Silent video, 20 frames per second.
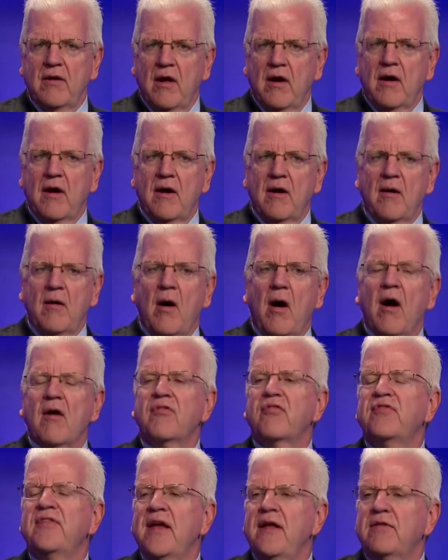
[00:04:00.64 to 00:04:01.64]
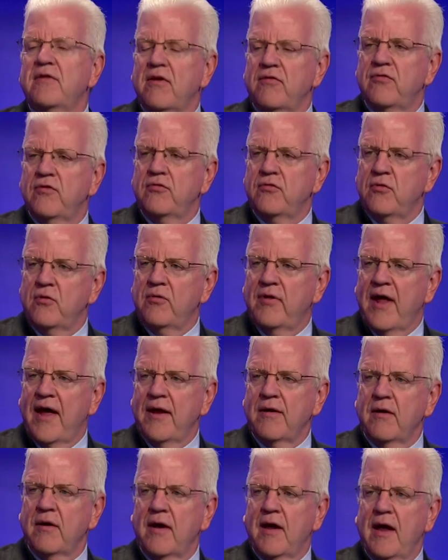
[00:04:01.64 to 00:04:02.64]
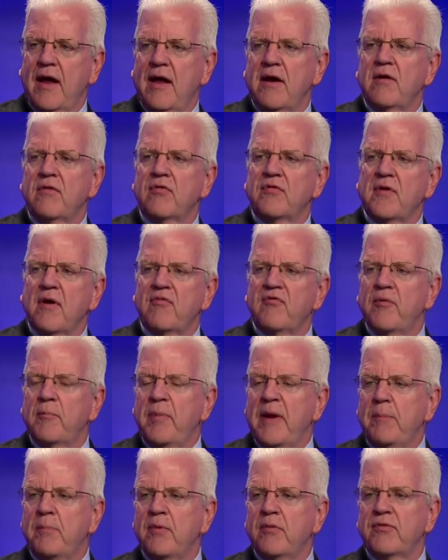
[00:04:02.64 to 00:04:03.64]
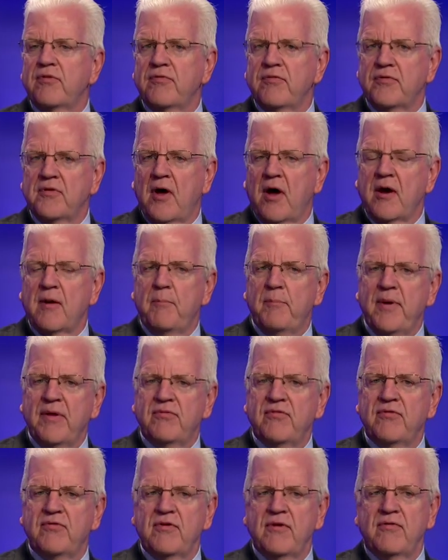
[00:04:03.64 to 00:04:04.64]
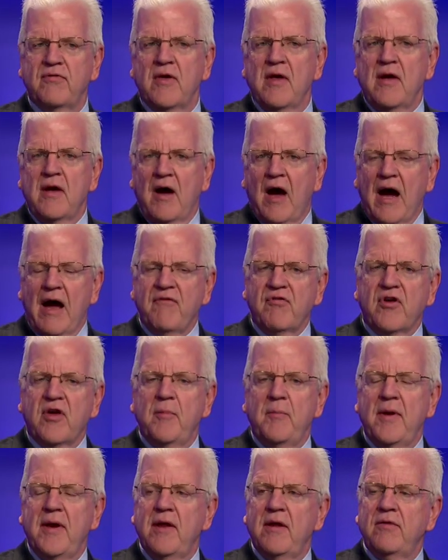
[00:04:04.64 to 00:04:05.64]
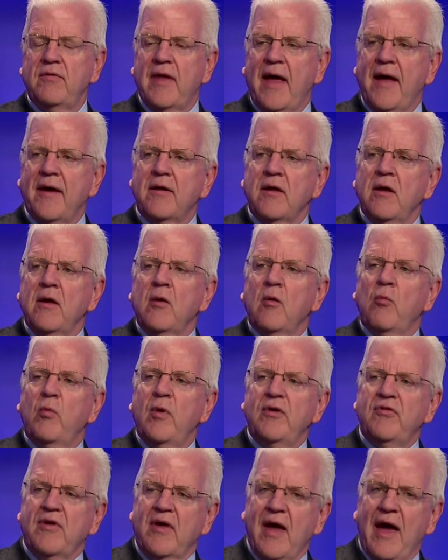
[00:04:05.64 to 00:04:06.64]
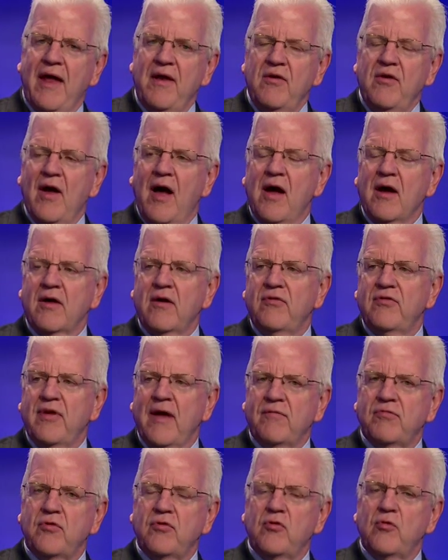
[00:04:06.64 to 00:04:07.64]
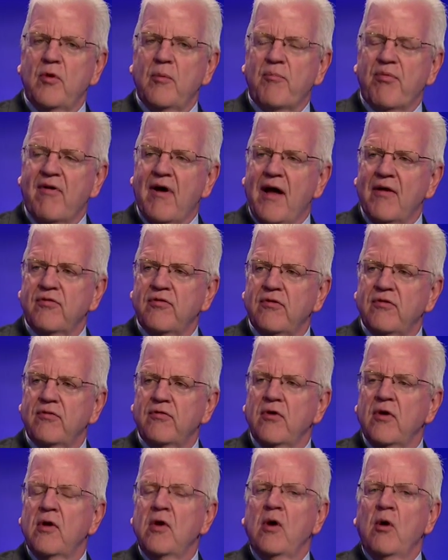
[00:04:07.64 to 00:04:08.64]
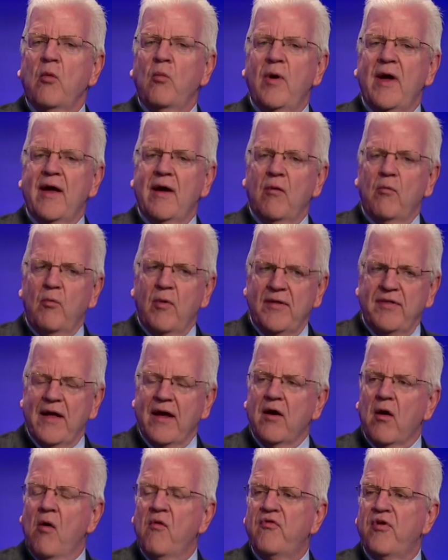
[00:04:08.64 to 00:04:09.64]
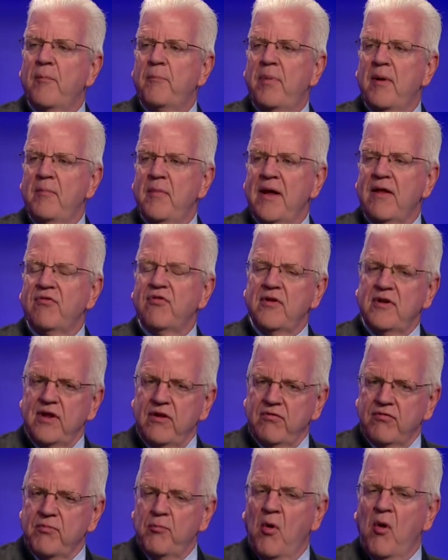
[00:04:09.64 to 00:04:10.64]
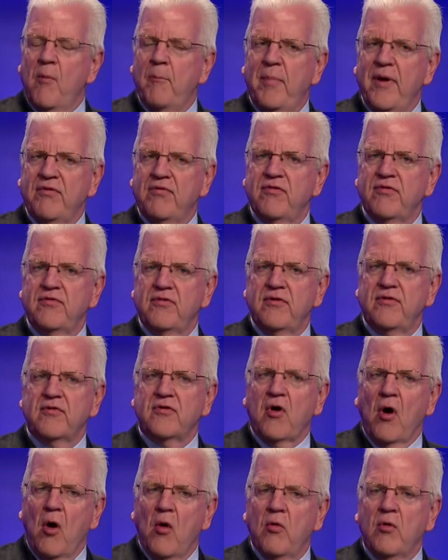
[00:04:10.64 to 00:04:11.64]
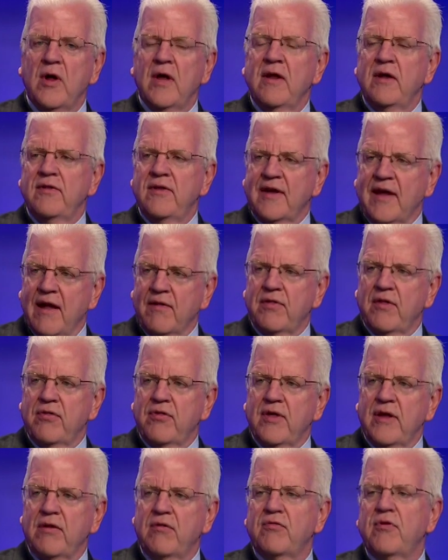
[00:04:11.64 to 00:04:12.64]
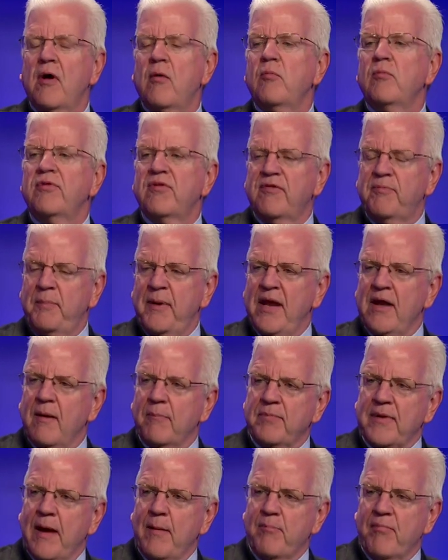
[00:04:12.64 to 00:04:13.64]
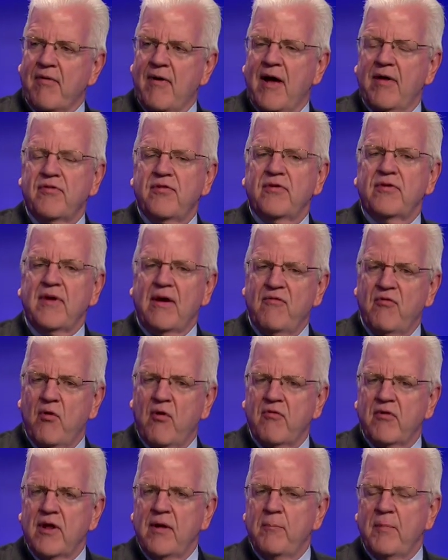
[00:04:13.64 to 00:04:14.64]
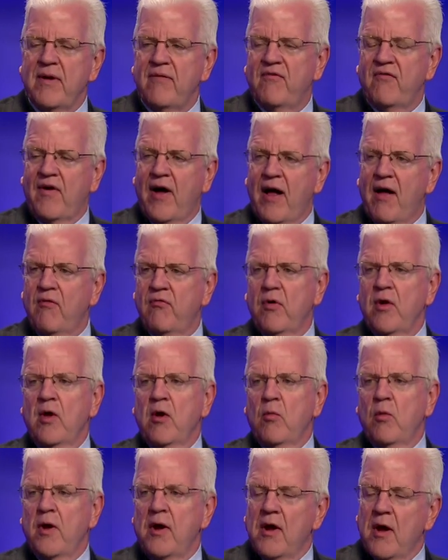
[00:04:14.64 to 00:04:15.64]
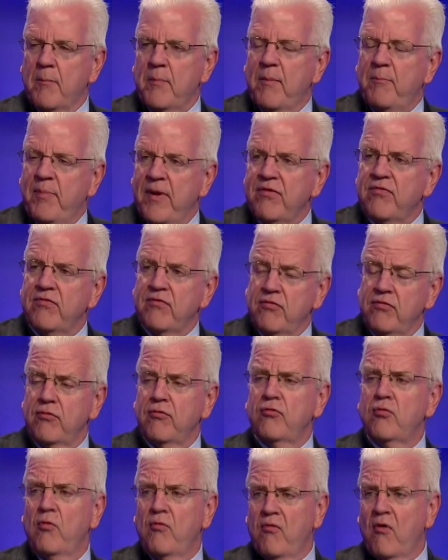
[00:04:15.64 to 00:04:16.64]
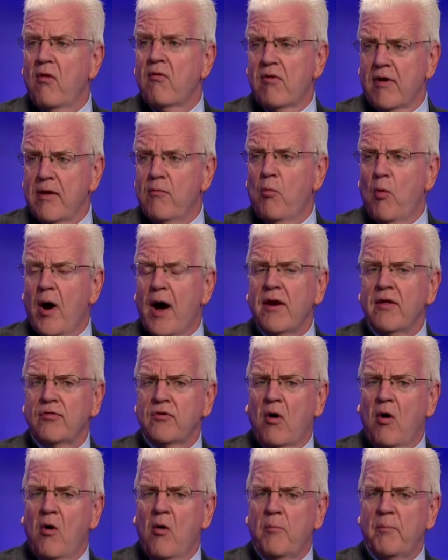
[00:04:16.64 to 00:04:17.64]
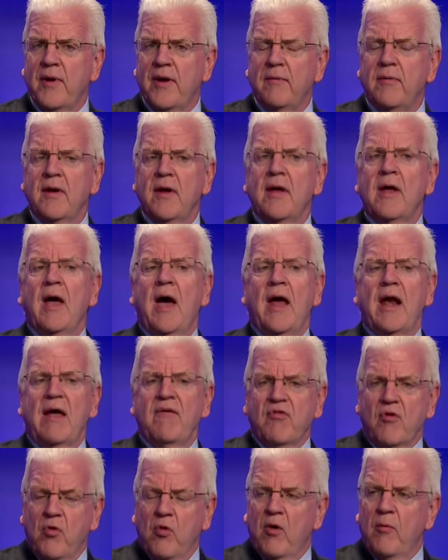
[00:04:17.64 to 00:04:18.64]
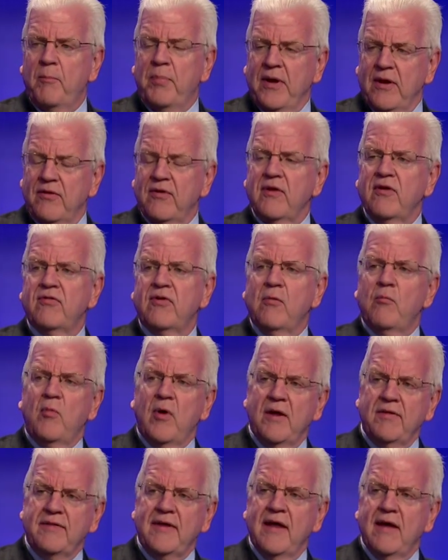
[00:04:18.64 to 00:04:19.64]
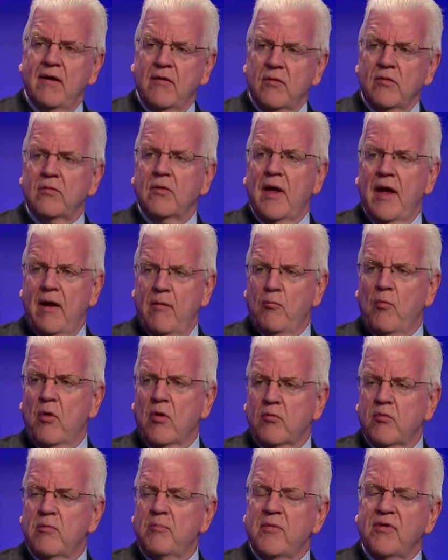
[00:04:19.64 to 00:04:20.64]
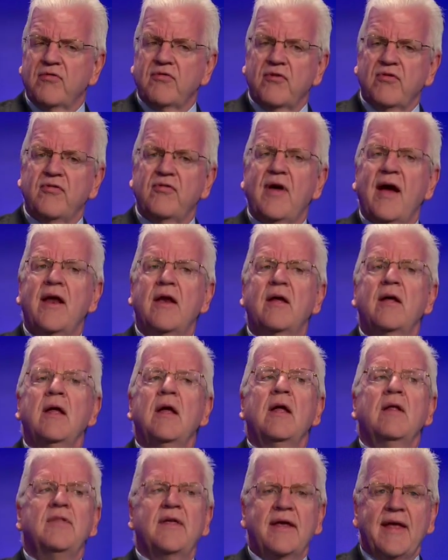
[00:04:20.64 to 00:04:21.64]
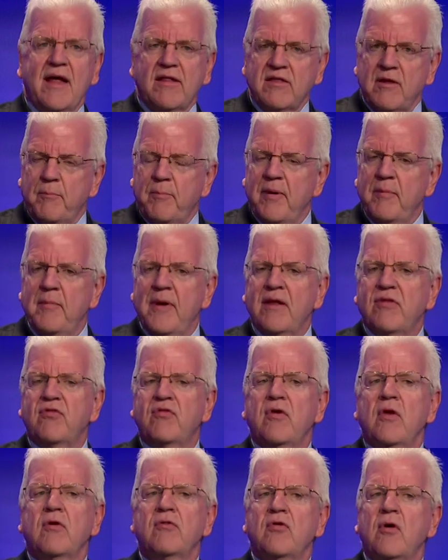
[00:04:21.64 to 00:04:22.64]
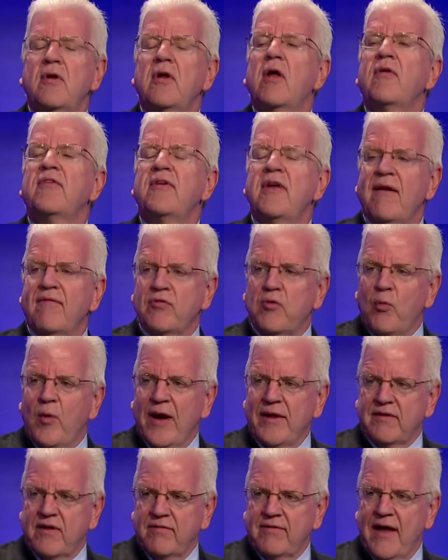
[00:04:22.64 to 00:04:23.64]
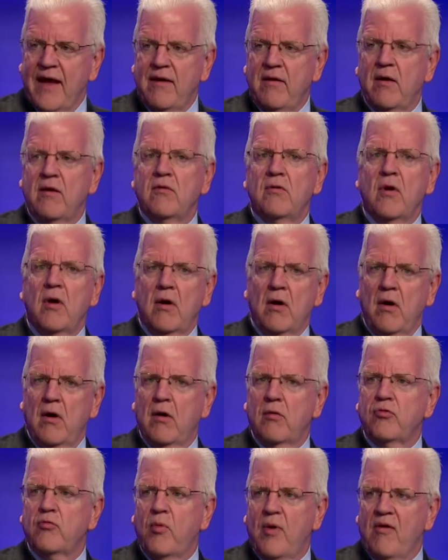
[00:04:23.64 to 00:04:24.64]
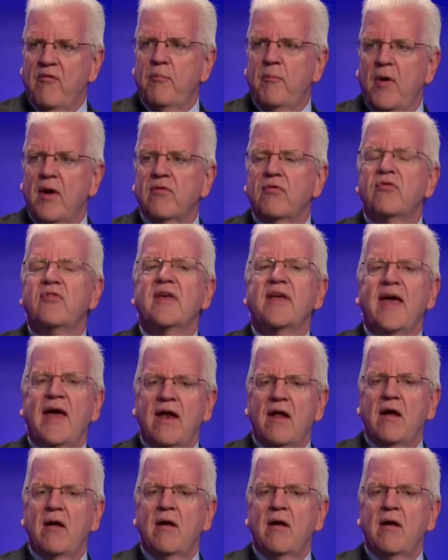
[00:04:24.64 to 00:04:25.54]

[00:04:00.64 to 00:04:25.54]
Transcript: our state doesn't do that, and it's tough for people to start up businesses. I've committed that we and Yonkers have to do a process where when they go for permits and these small businesses go to get the things done, speed up that process. I've already been involved with a number of businesses who've already wanted to open, and I've called buildings and went there and worked with Mr. Snyder to get the permits so he doesn't have to wait the 10, 12 months to get